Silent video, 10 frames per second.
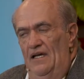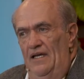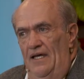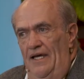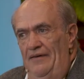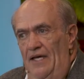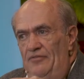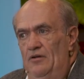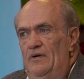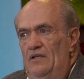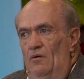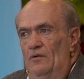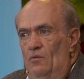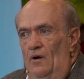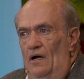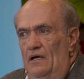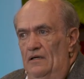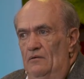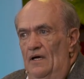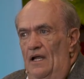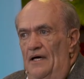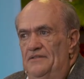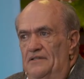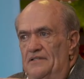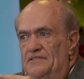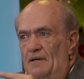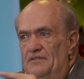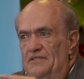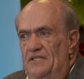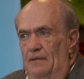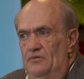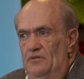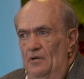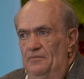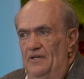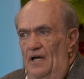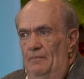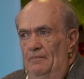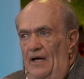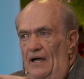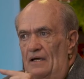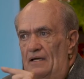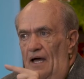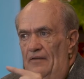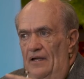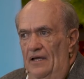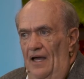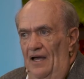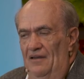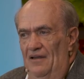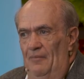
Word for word: if you read all the work, you realize that some of the same tropes come back again and again.